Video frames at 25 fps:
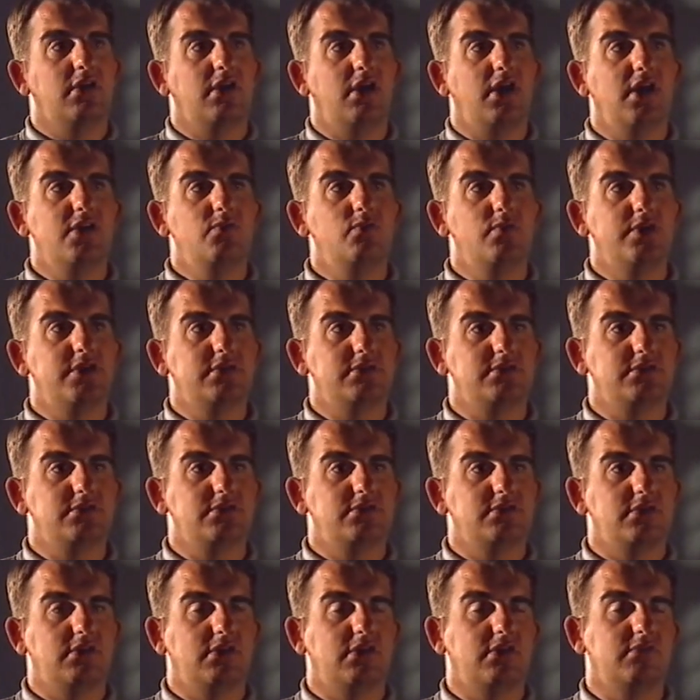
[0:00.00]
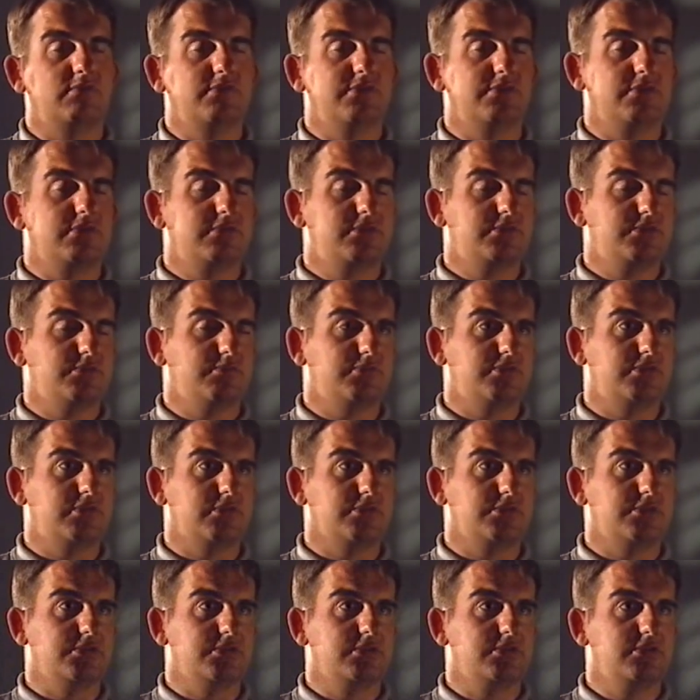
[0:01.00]
I witnessed, along with other
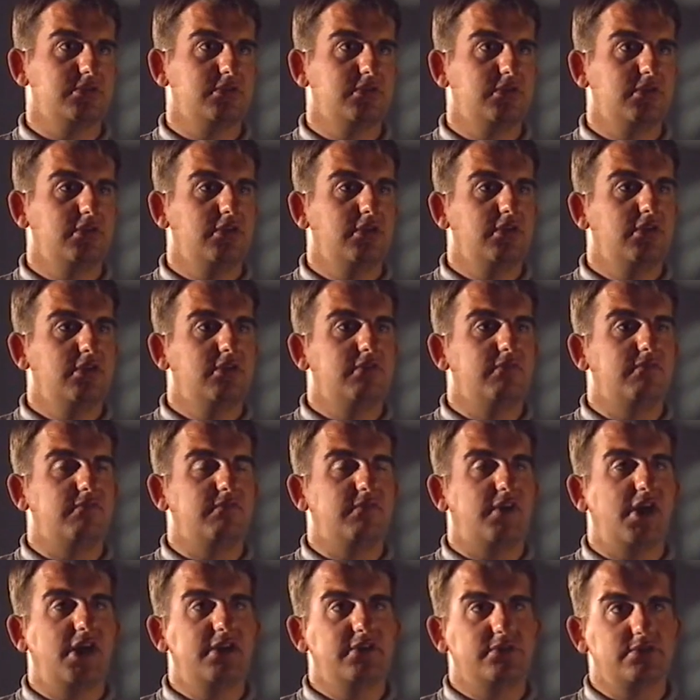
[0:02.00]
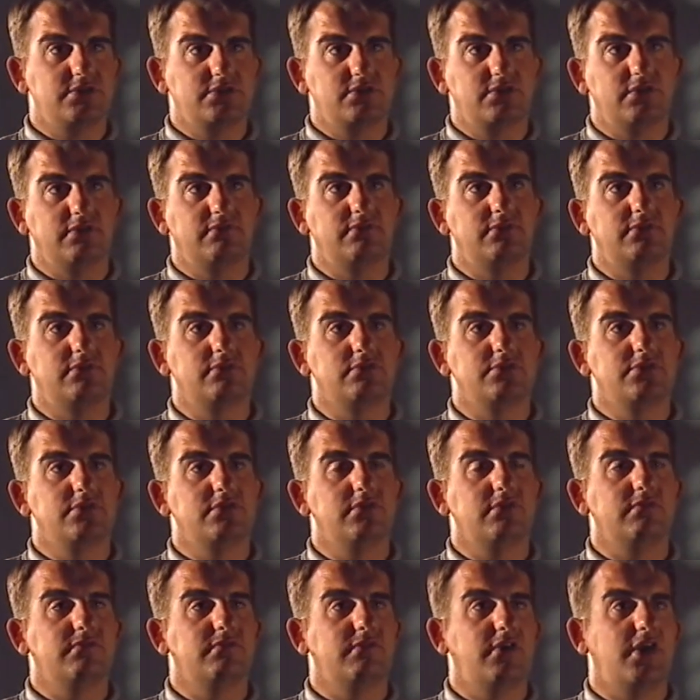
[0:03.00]
supporters, violent scuffles
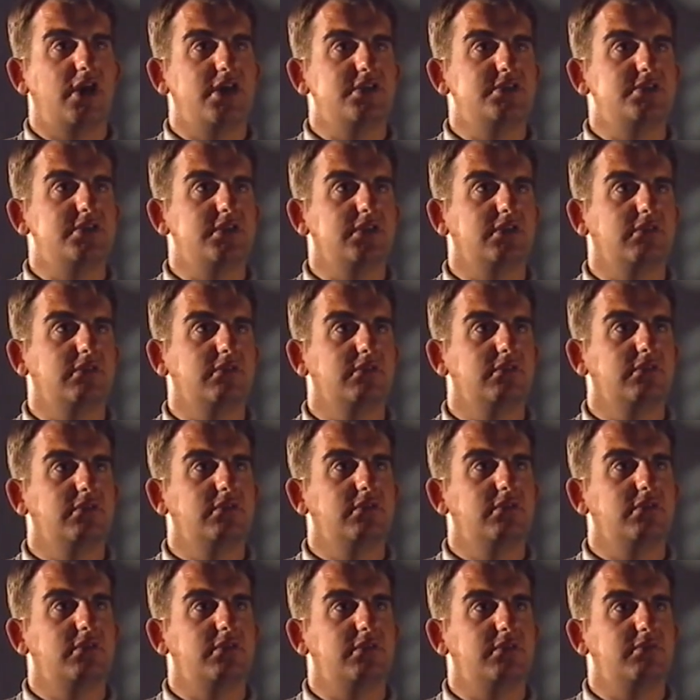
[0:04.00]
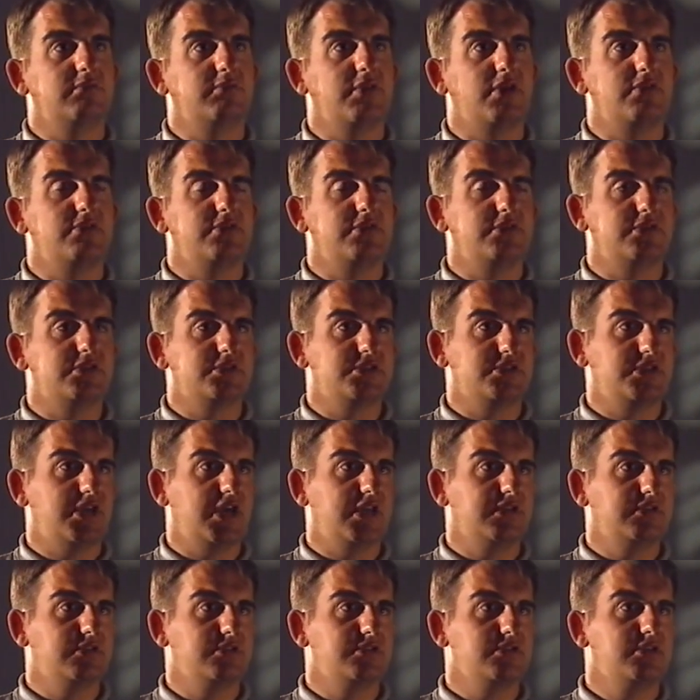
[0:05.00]
and fighting, both in the
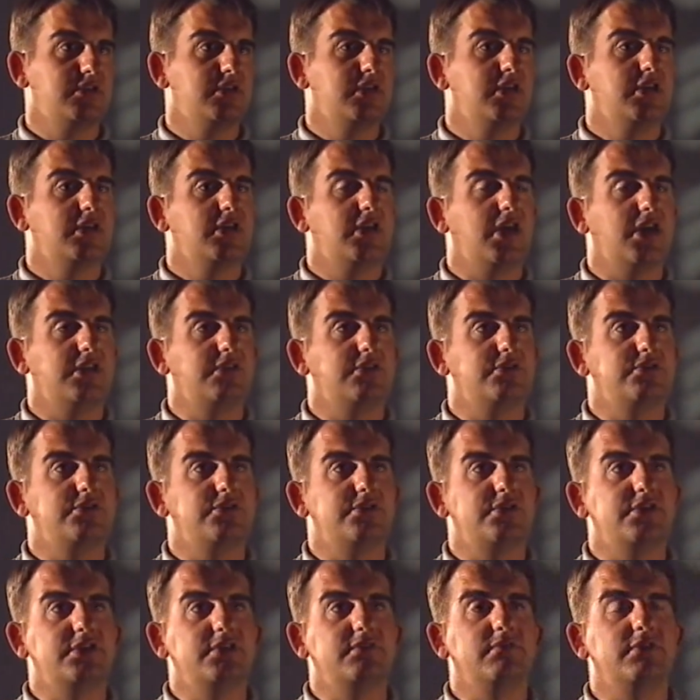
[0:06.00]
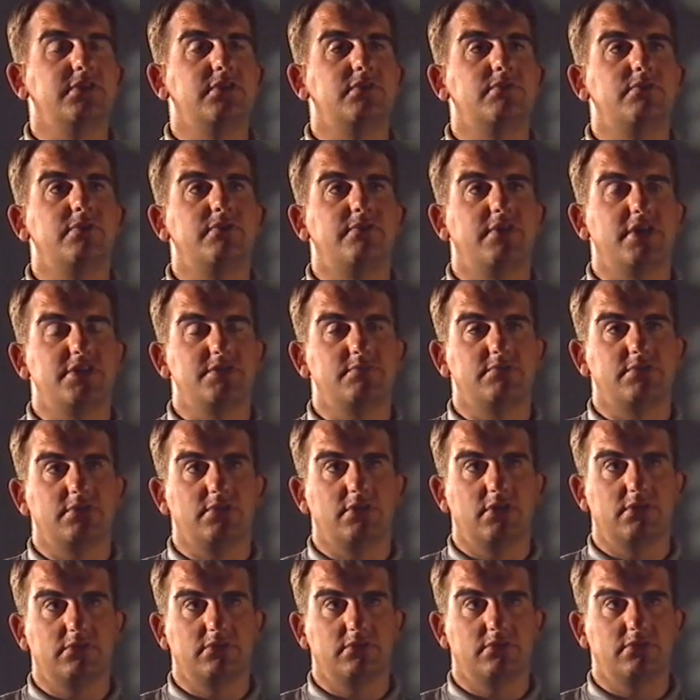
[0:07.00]
stands and underneath in the refreshment
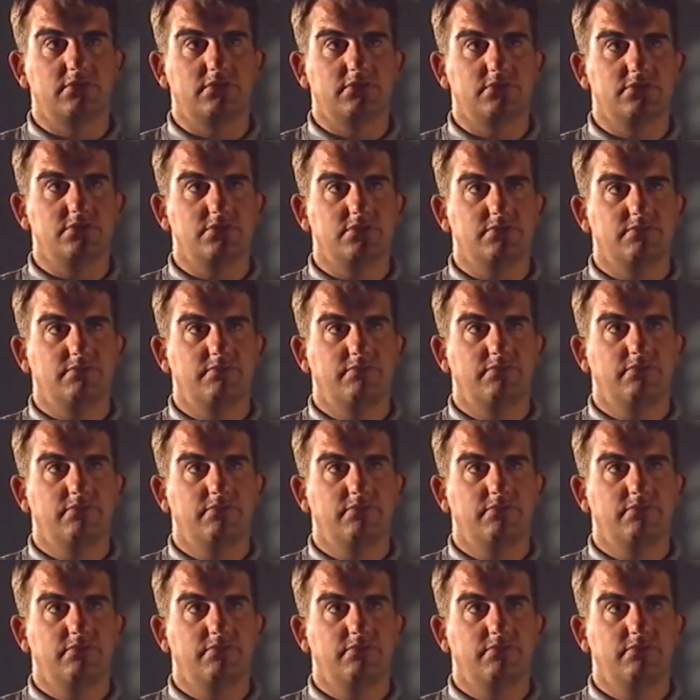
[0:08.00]
concourse.